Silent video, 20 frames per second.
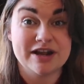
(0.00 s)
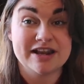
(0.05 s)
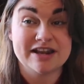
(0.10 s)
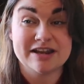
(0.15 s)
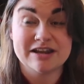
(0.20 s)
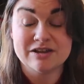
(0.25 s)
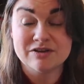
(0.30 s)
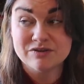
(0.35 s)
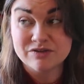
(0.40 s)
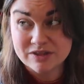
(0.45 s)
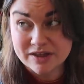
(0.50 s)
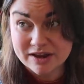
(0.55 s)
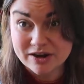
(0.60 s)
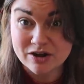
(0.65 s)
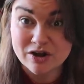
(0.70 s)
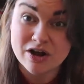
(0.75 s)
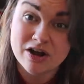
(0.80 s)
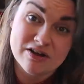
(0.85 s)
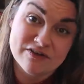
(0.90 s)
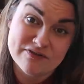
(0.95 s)
and if they
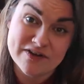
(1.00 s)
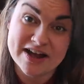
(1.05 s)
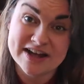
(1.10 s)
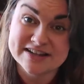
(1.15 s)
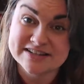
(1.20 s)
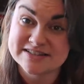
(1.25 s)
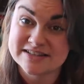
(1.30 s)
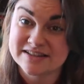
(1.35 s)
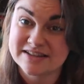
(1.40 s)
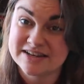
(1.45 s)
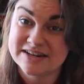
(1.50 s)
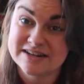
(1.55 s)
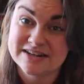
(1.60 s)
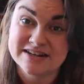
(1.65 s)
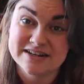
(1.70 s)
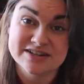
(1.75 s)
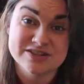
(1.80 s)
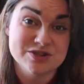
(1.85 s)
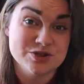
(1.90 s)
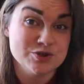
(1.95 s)
are off
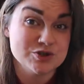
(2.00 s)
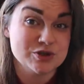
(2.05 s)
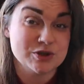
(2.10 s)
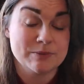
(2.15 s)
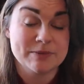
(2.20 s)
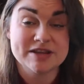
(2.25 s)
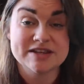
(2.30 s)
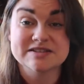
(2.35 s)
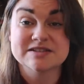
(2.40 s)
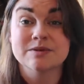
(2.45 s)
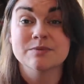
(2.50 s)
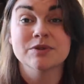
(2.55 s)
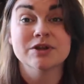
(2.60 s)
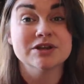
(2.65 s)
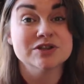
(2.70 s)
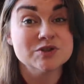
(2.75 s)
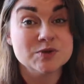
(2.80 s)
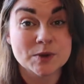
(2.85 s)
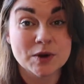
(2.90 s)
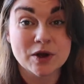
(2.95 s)
isolated, it's usually because
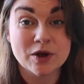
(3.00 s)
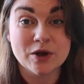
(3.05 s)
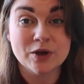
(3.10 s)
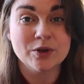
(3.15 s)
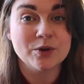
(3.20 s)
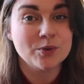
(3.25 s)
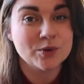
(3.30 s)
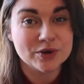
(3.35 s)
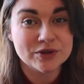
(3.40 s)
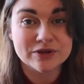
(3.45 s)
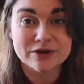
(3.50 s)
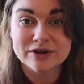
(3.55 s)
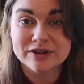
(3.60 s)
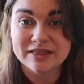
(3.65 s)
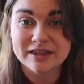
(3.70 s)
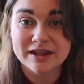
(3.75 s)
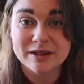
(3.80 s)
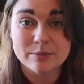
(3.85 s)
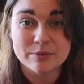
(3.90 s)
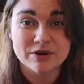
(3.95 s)
something's wrong or they're
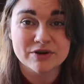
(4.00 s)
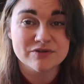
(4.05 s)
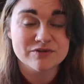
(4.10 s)
in labor.